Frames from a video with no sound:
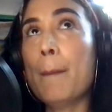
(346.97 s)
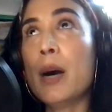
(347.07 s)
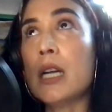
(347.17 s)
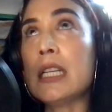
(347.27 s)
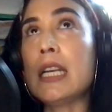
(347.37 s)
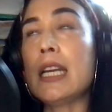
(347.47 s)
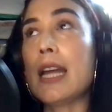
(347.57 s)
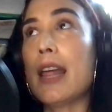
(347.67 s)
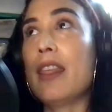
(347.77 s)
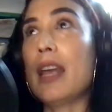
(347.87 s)

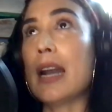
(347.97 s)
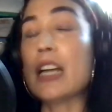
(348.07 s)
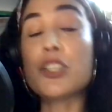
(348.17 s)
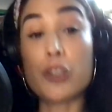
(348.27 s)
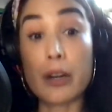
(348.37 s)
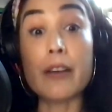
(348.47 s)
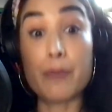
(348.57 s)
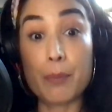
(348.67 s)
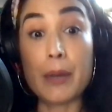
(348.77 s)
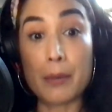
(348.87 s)
money than I should
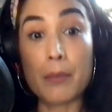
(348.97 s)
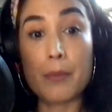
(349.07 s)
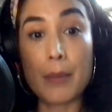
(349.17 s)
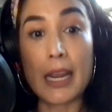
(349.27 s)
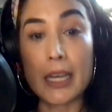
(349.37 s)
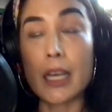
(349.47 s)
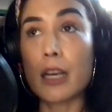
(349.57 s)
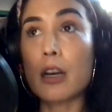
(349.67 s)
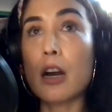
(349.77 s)
have been making.